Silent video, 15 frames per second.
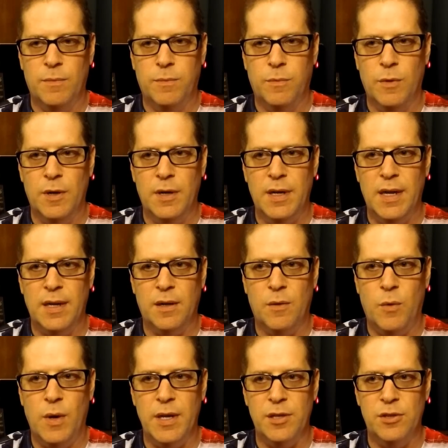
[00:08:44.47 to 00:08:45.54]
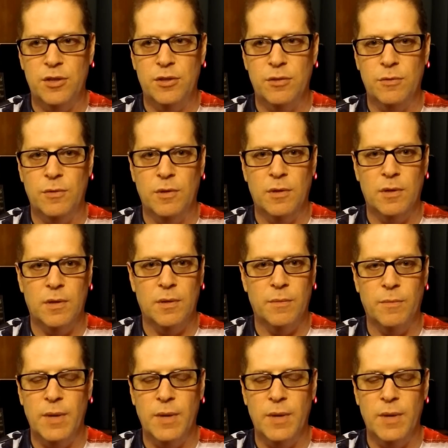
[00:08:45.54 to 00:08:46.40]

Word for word: We're not quite sure,